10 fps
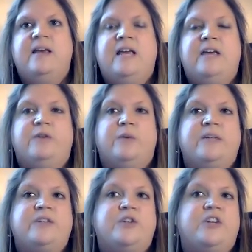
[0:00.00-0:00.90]
If you're
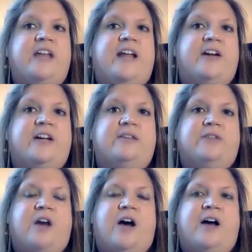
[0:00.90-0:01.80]
researching an area of
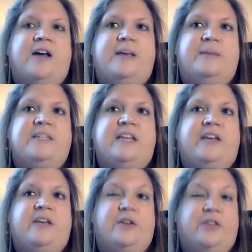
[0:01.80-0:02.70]
law in
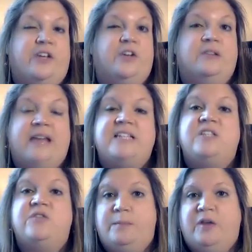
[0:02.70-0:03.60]
particular that you're
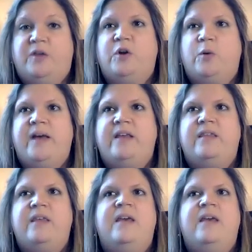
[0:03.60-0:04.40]
less familiar with,